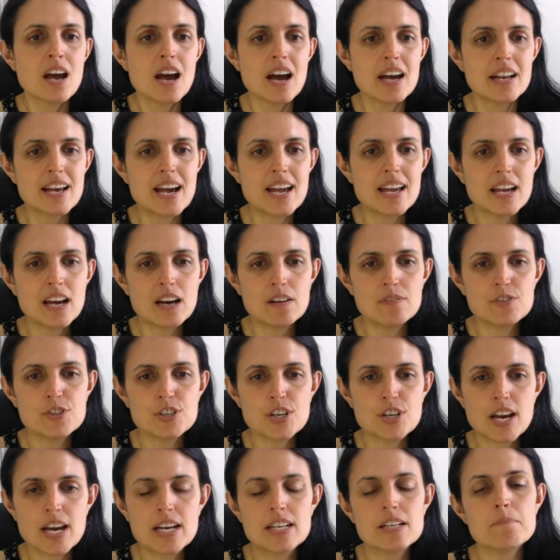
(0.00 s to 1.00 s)
And I have
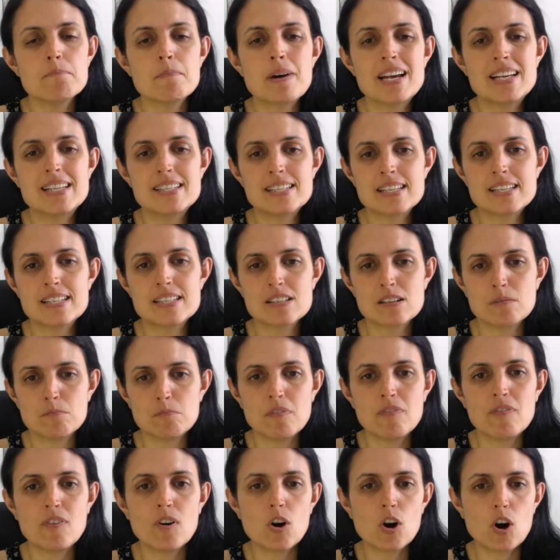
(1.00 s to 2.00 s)
shared my system
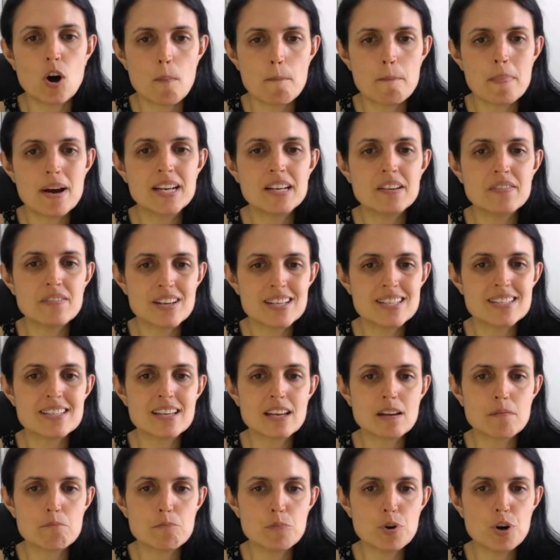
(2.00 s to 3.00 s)
for
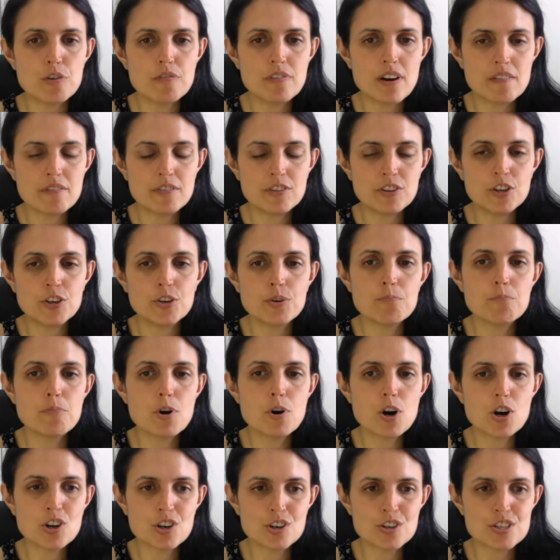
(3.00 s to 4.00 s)
manifesting more revenue,
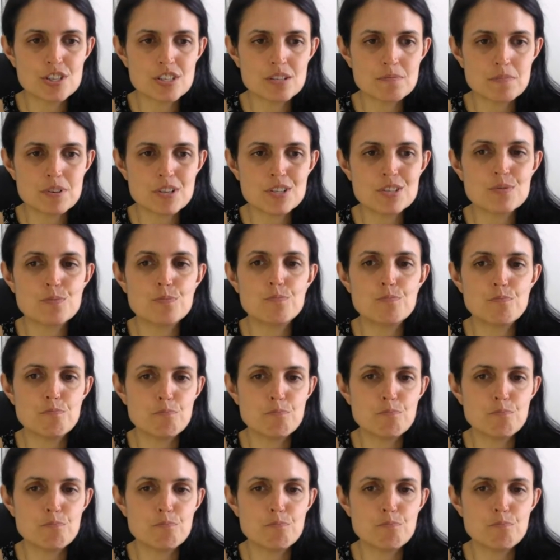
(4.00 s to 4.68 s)
more customers,